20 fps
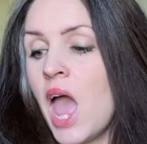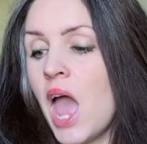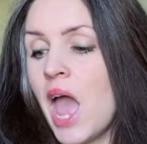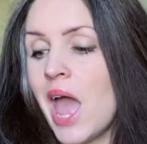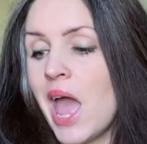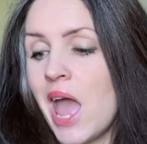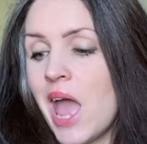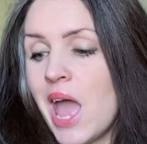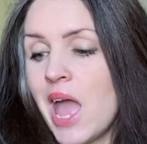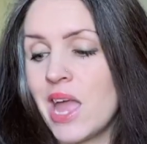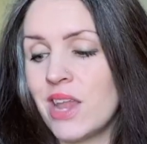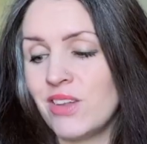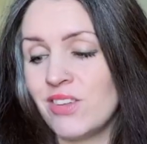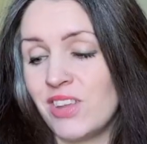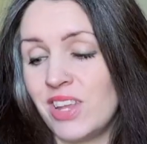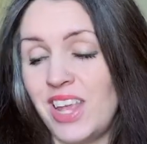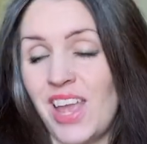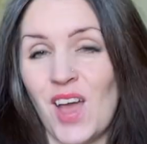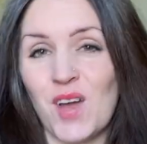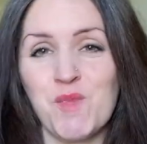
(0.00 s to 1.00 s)
And
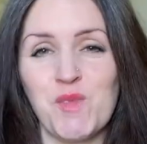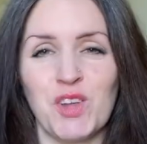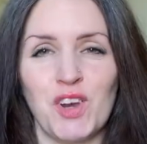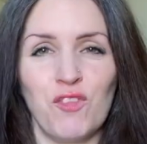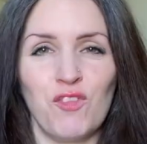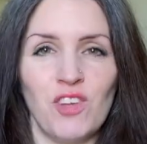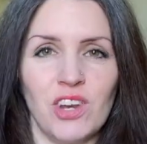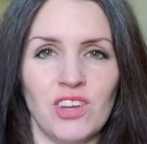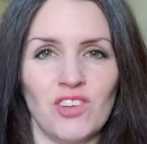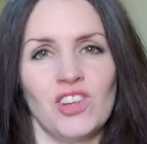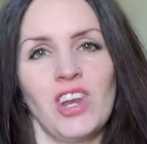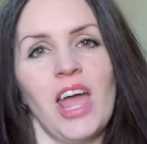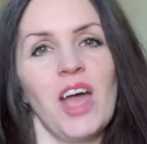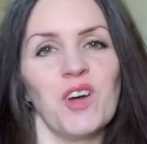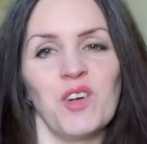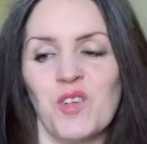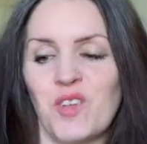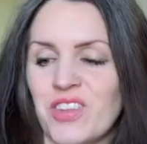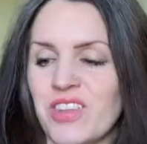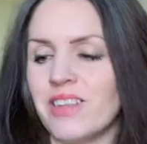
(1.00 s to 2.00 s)
yeah, I'm going to finish
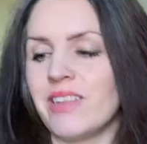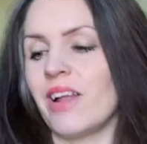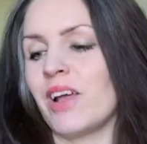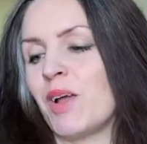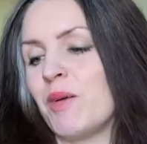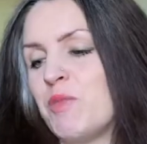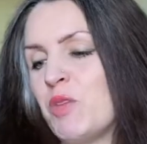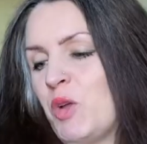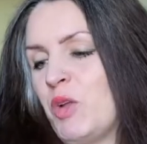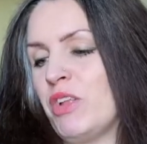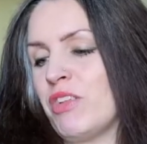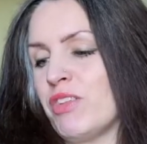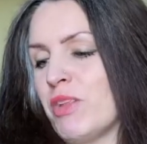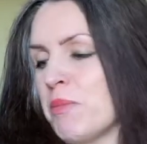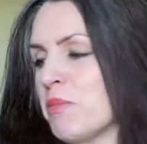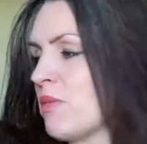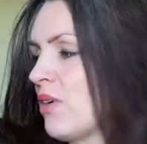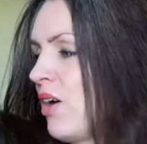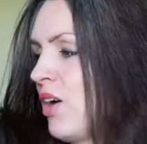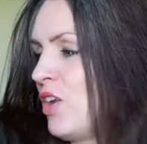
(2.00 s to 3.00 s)
now because it's like I'm doing
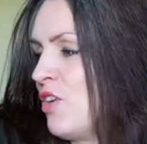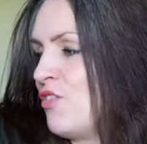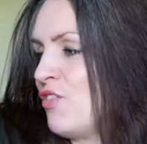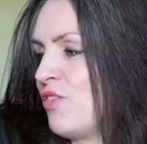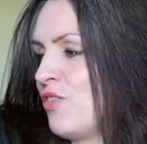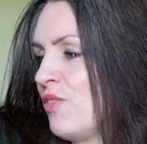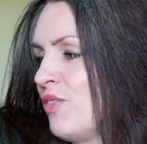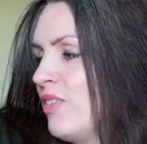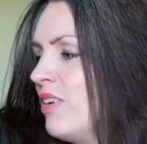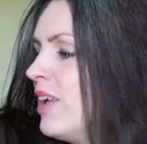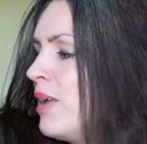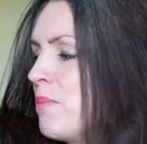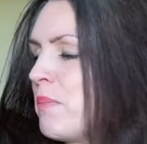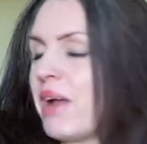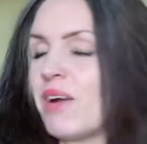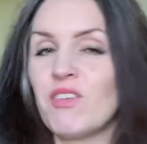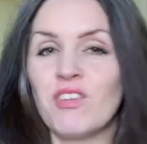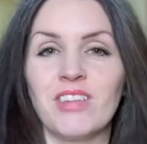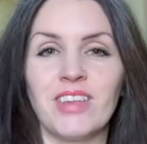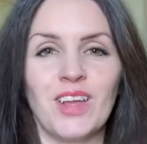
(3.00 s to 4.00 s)
some kind of
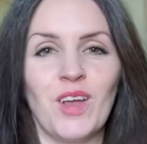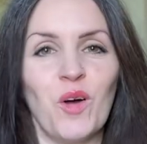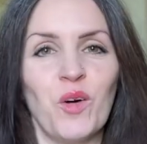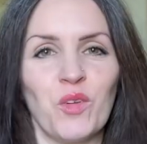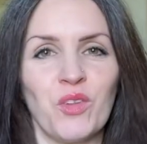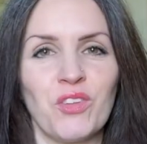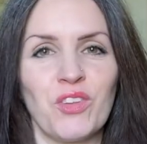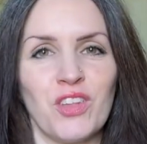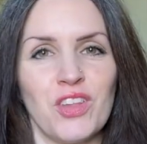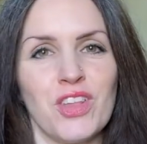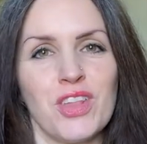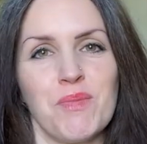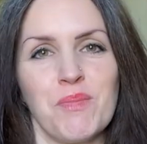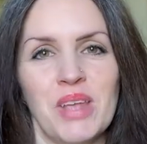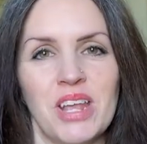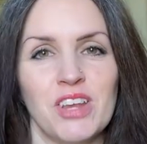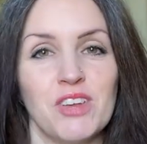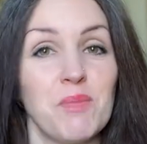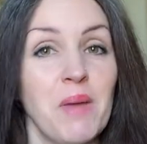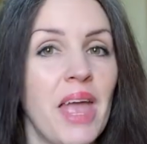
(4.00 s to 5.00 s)
embarrassing Oscars speech.